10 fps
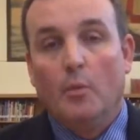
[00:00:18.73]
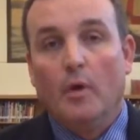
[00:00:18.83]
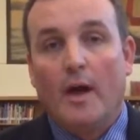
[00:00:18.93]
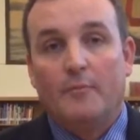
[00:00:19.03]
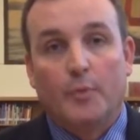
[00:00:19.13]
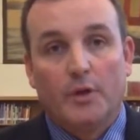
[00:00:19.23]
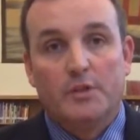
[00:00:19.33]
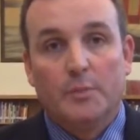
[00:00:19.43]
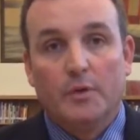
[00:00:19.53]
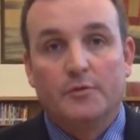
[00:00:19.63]
We'll have
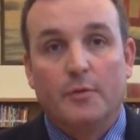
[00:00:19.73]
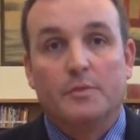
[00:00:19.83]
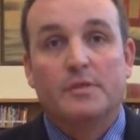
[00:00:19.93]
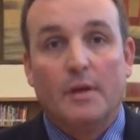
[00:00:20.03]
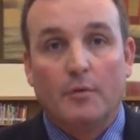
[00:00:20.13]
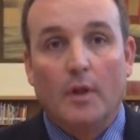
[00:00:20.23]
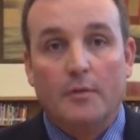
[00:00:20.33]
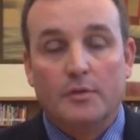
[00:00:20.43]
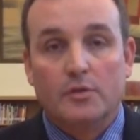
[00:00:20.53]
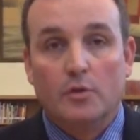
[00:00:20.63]
principals from several
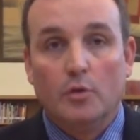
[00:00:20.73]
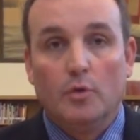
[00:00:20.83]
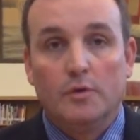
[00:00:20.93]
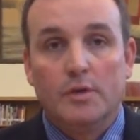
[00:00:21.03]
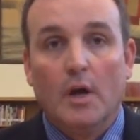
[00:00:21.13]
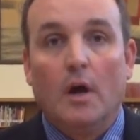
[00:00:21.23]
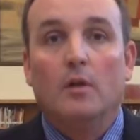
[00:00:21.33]
other schools,